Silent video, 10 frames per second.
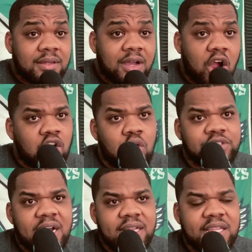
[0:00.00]
our
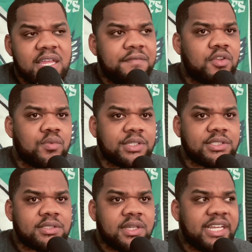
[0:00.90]
coach got the
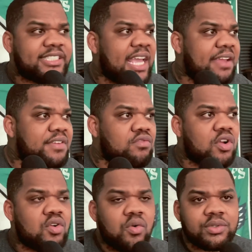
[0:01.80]
influence. Xavier
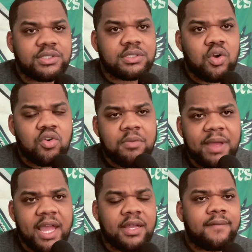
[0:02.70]
Rhodes,
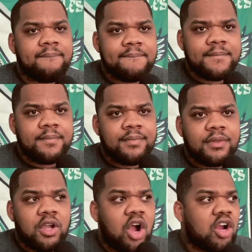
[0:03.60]
cornerback.
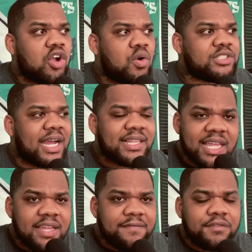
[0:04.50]
Our coach got the
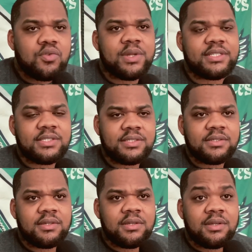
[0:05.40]
influence.
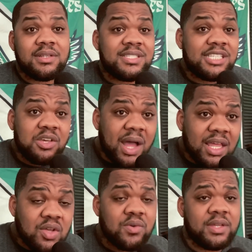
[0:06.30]
T.Y.
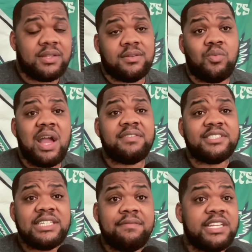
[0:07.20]
Hilton, wide
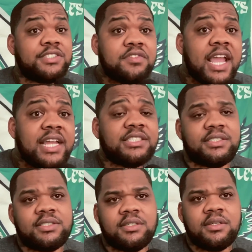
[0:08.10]
receiver. These free agents.